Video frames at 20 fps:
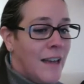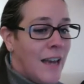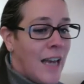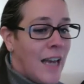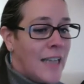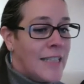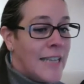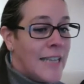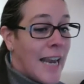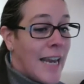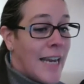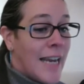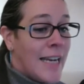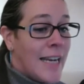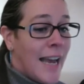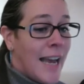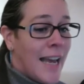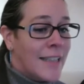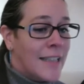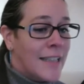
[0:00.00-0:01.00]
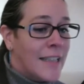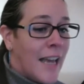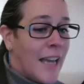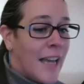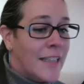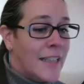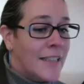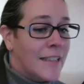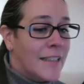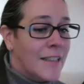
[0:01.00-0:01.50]
A day and a
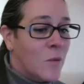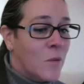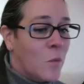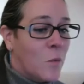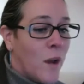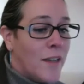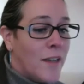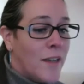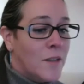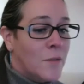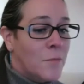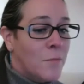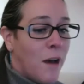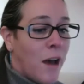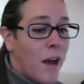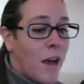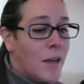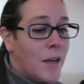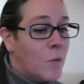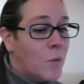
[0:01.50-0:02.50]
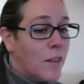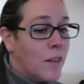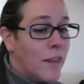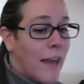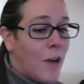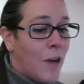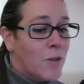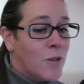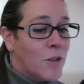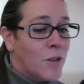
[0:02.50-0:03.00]
night went by
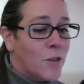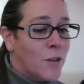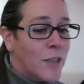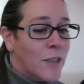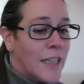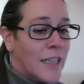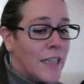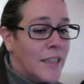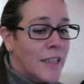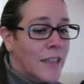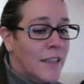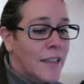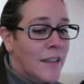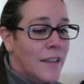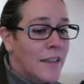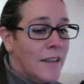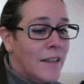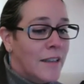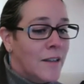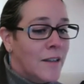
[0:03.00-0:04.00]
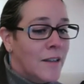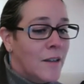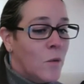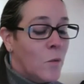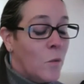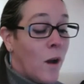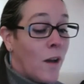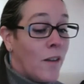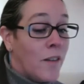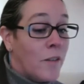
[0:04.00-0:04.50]
without greeting,
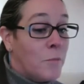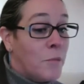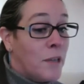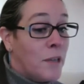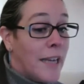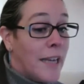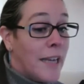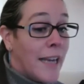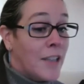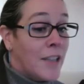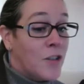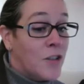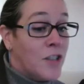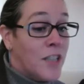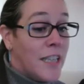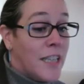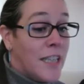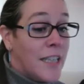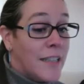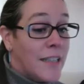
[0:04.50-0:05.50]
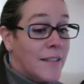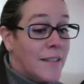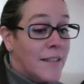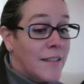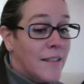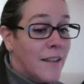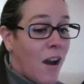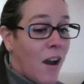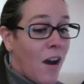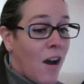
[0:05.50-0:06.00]
while the P H
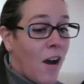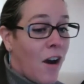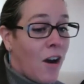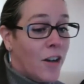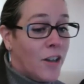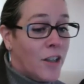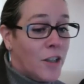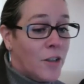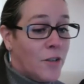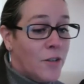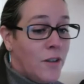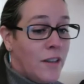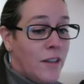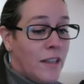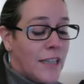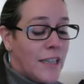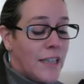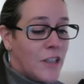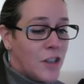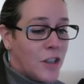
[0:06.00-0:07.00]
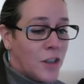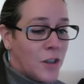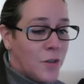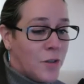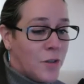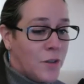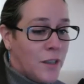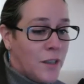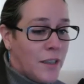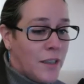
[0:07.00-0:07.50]
Ds argued the
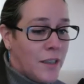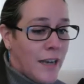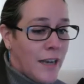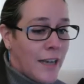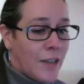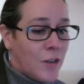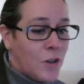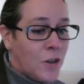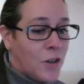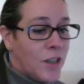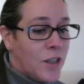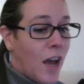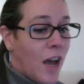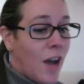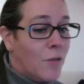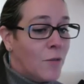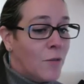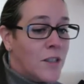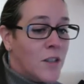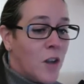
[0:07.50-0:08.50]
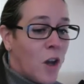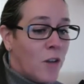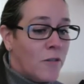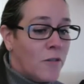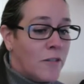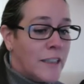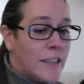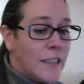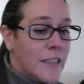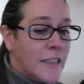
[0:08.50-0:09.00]
issue and could not
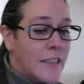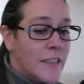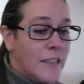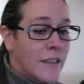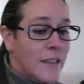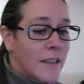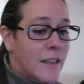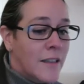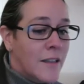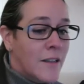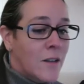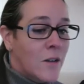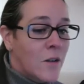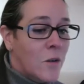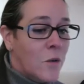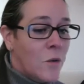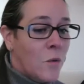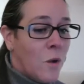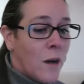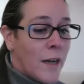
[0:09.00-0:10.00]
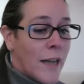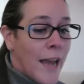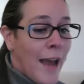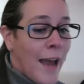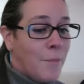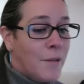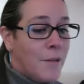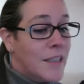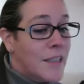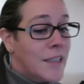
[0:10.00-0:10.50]
resolve it. What
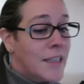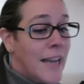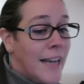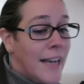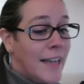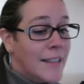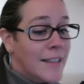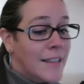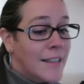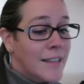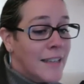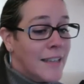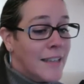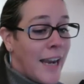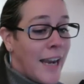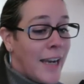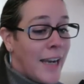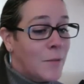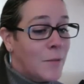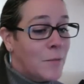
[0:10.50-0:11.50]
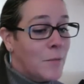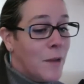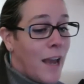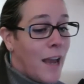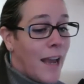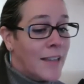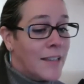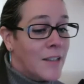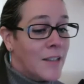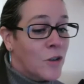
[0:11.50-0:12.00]
happened next came
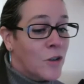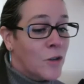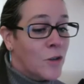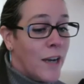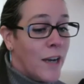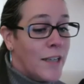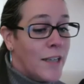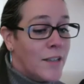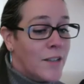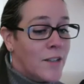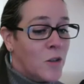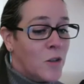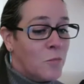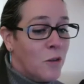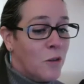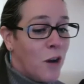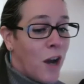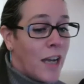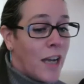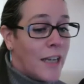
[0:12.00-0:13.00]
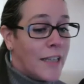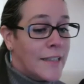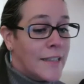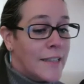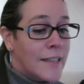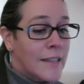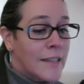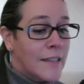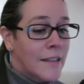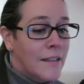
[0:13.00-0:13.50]
as a great surprise.